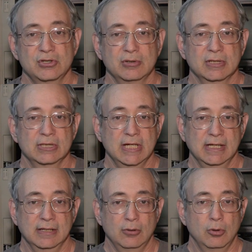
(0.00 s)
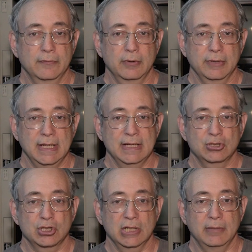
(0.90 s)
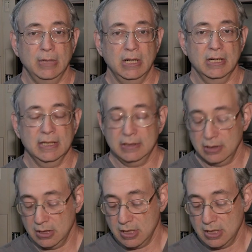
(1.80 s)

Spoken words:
You can take it over the HDMI,